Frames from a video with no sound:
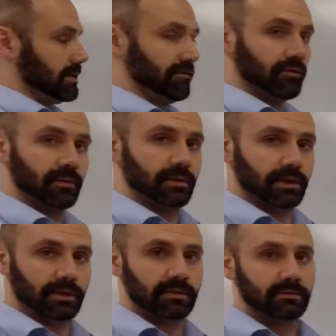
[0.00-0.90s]

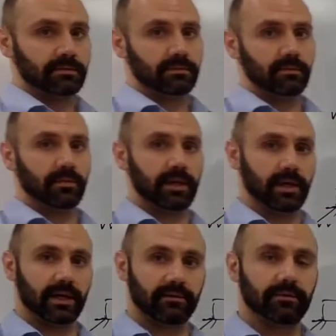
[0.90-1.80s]
formally, we
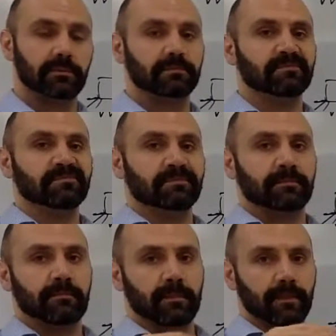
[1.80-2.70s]
have
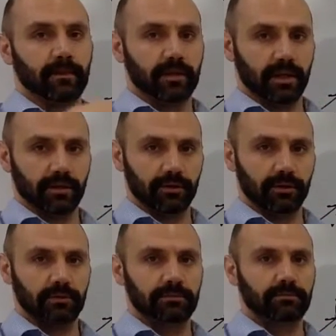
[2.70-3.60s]
the
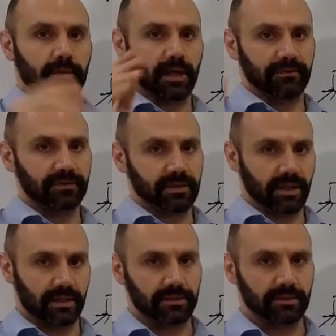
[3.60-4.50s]
integral f
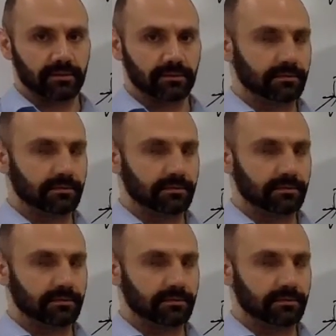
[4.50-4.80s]
dx.